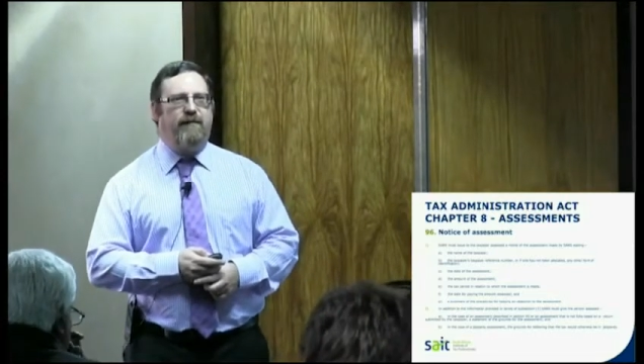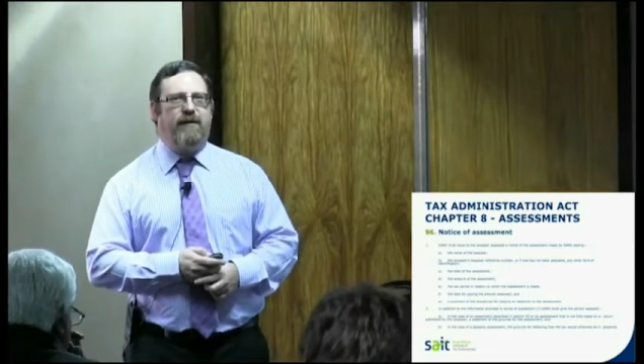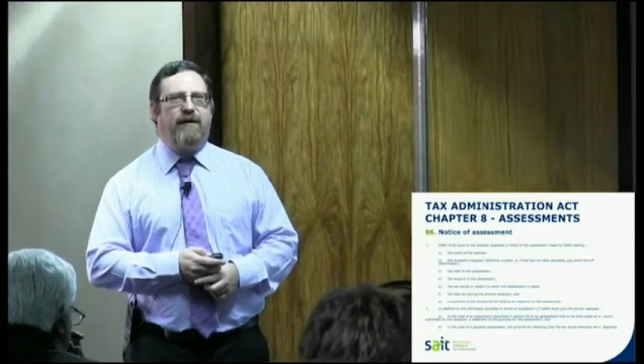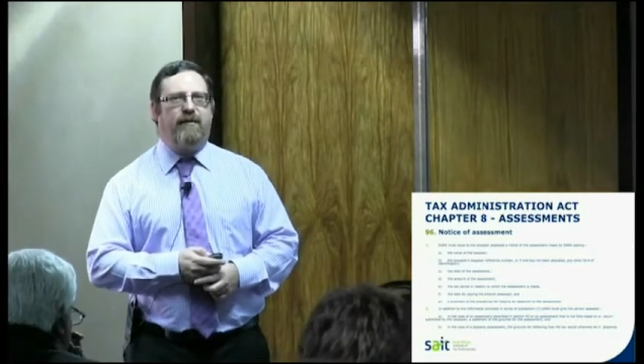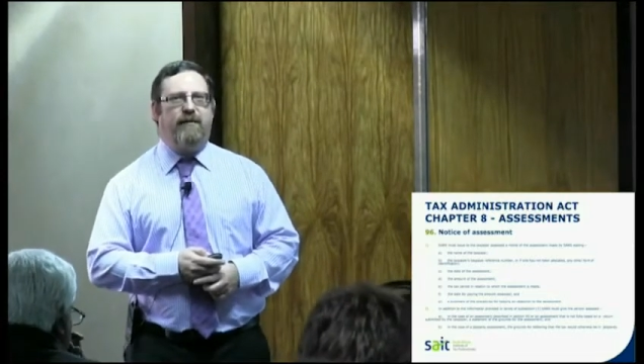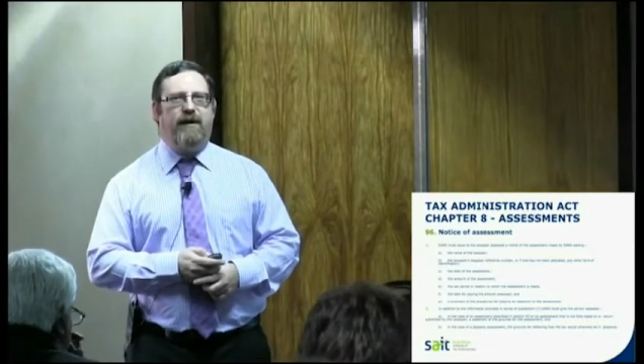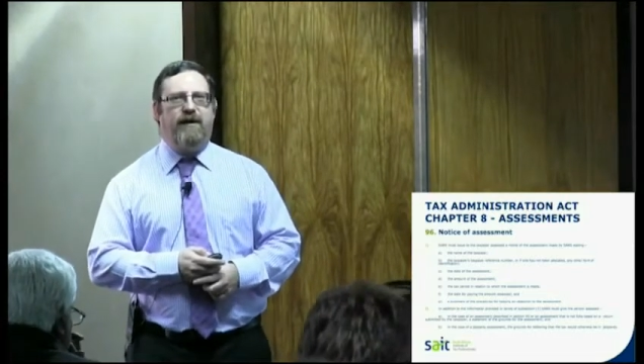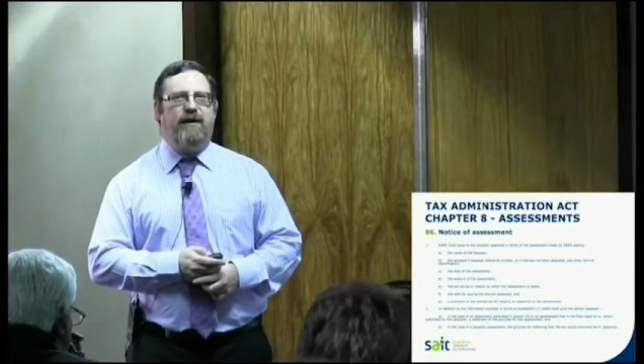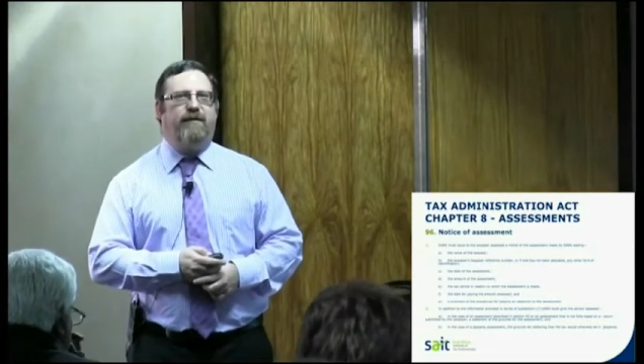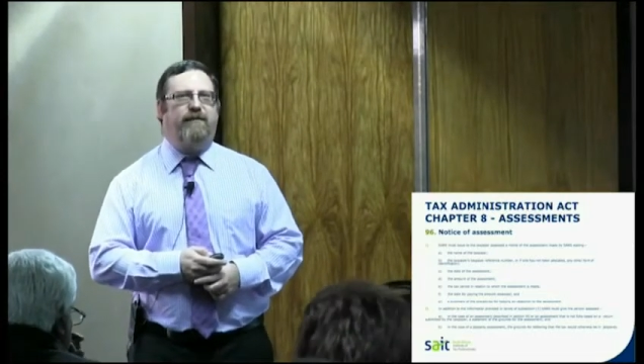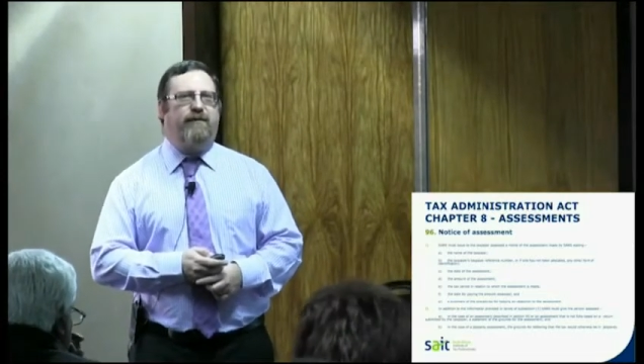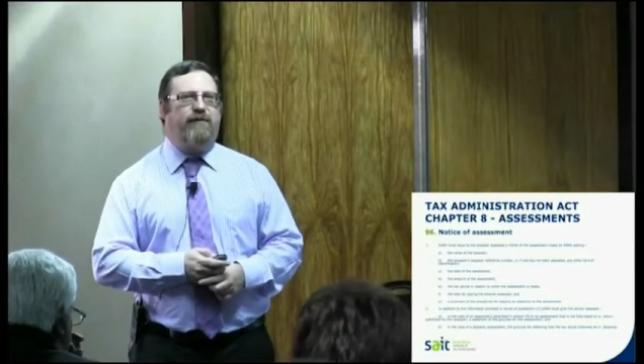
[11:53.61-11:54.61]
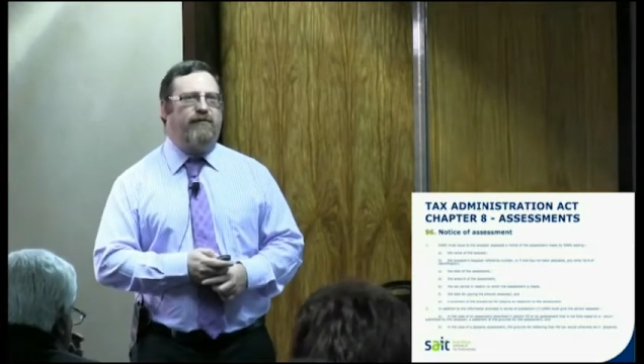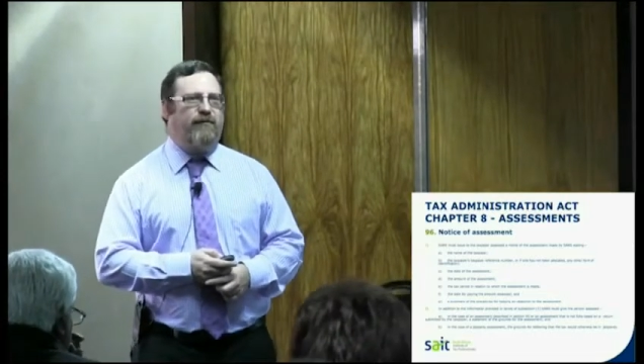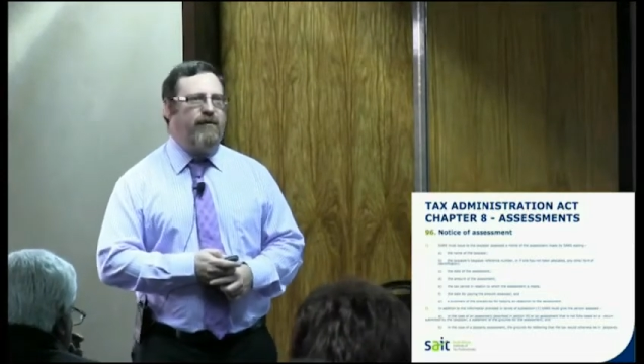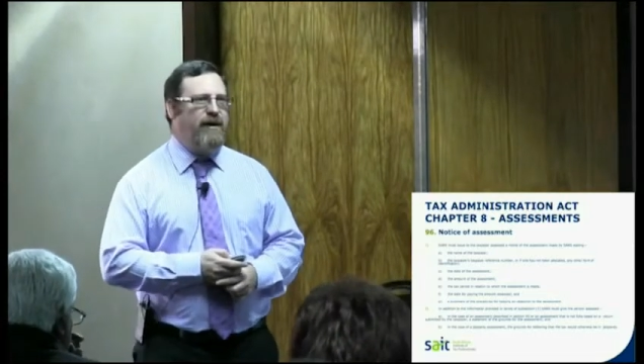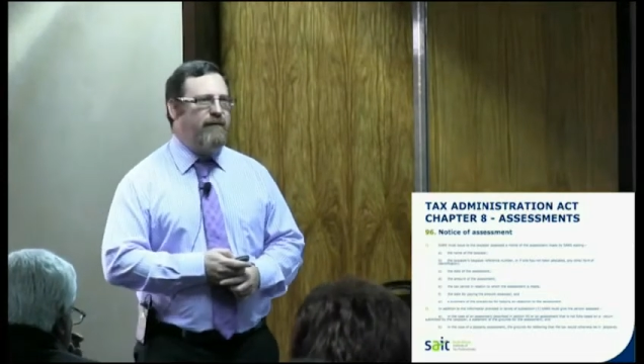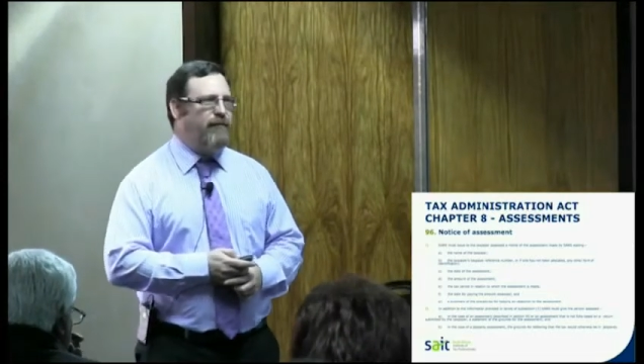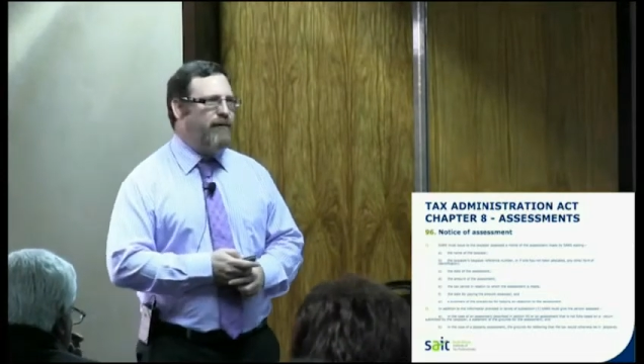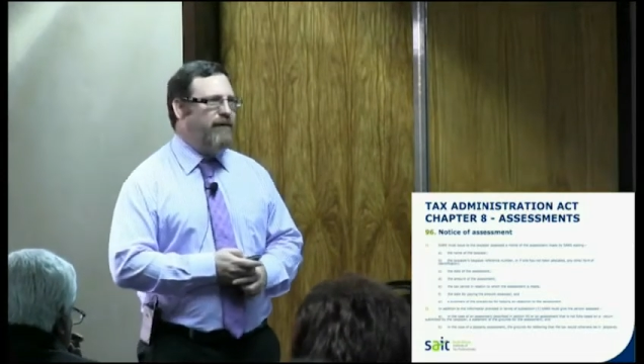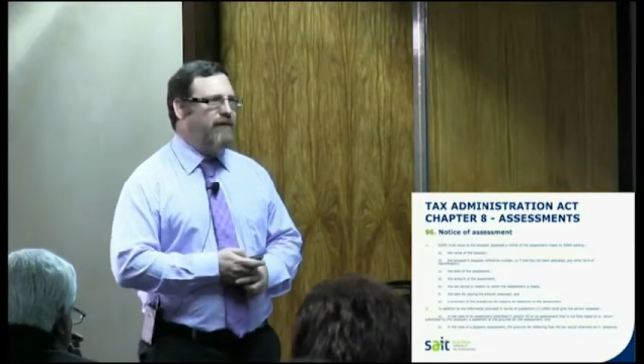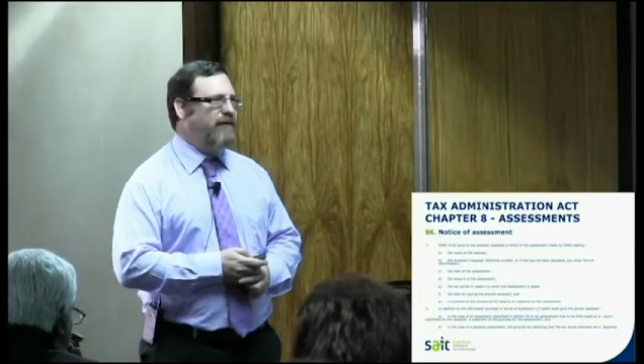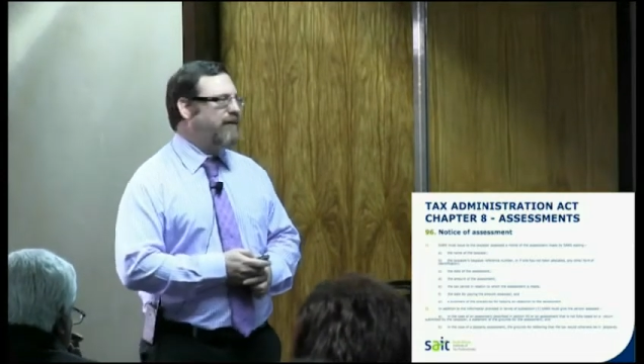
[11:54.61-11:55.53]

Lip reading: they can merely give you a screen print,